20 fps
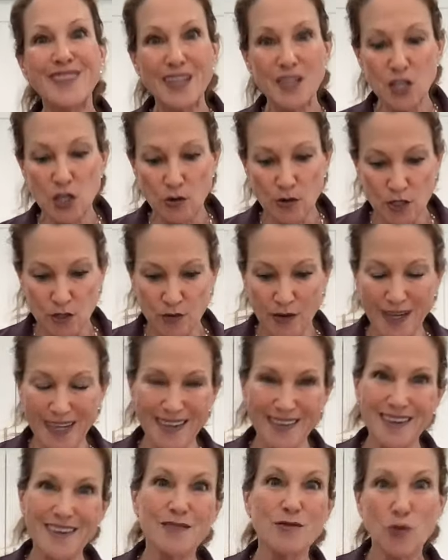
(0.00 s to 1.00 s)
then you know it's
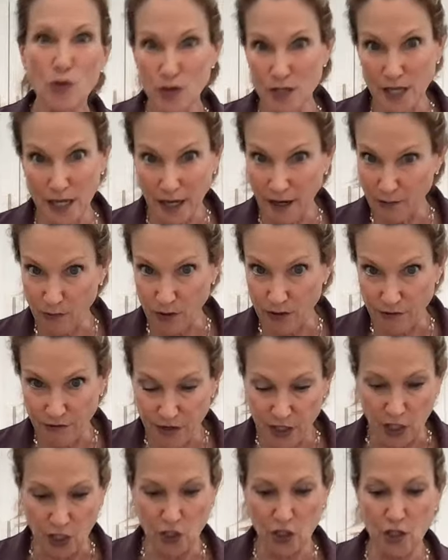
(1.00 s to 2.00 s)
ready. Of course, I have one
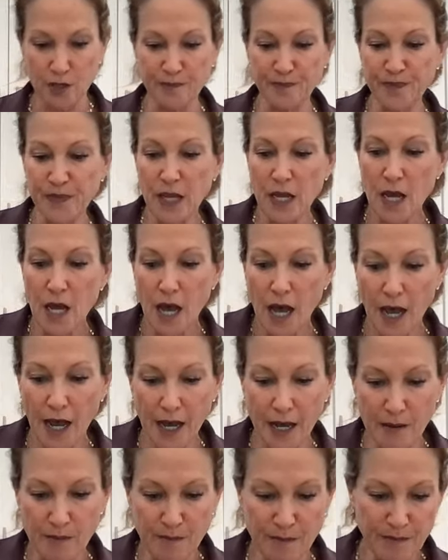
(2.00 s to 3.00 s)
finished.
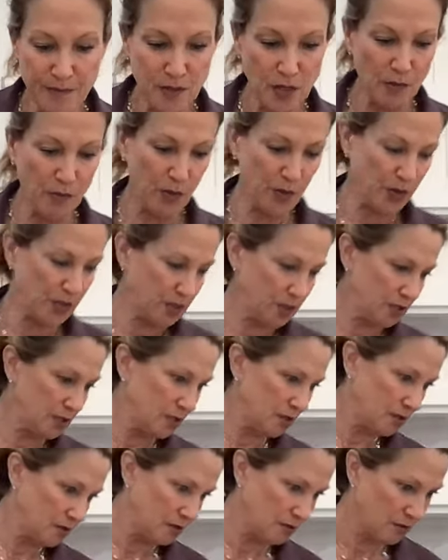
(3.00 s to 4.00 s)
Um, so I'll put
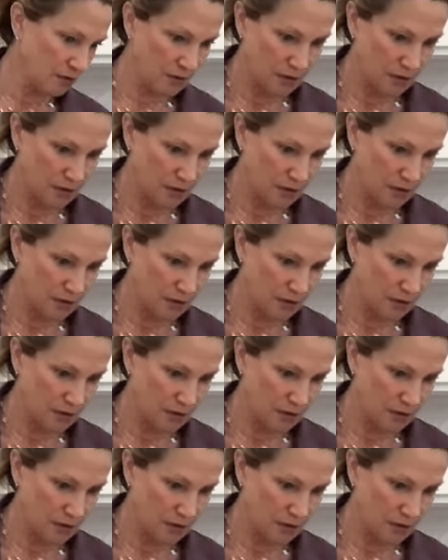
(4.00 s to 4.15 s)
this,